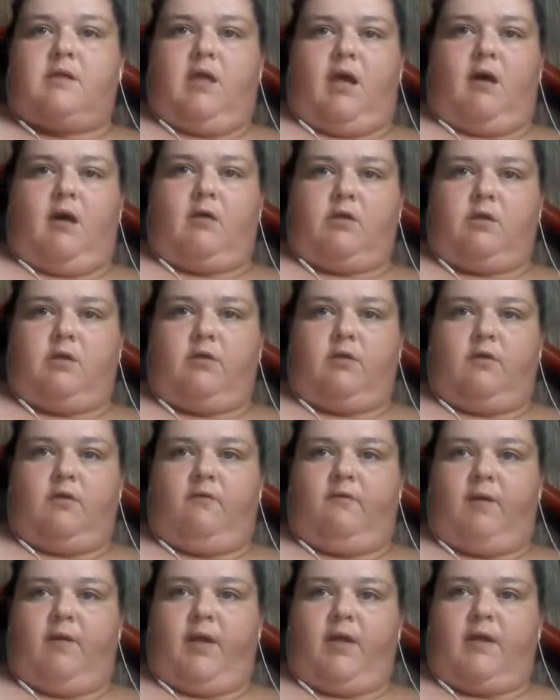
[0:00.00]
They also do the
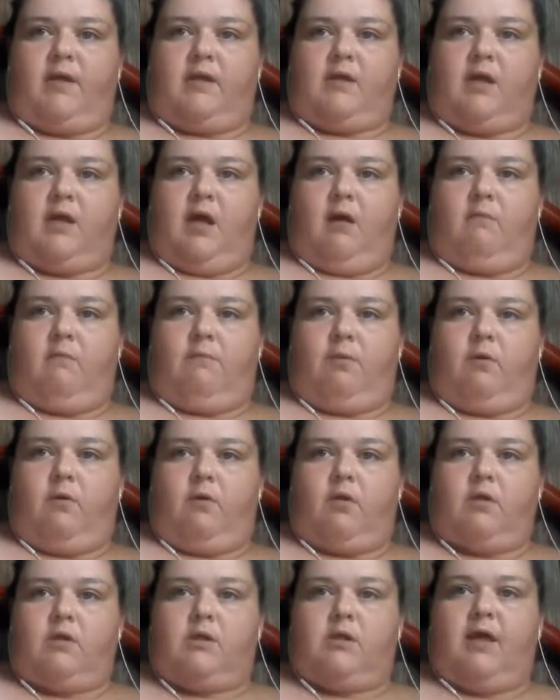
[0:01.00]
free and discount books.